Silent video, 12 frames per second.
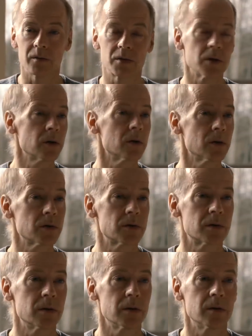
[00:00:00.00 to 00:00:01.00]

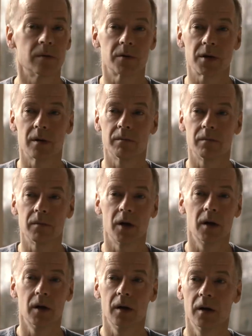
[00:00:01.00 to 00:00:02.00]
circles, some
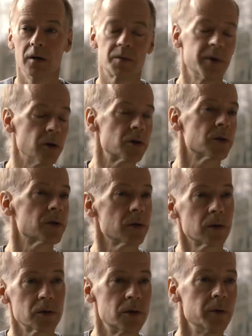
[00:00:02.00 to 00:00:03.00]
spiritual
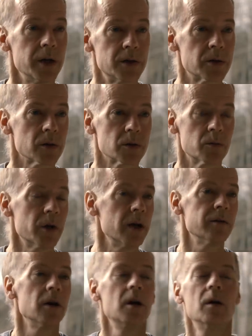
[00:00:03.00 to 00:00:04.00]
circles, New Age circles, and
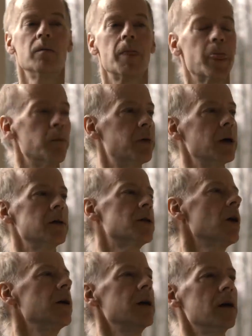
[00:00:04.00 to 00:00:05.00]
whatever. But it's
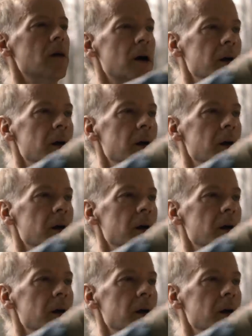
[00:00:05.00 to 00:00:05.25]
hard to get an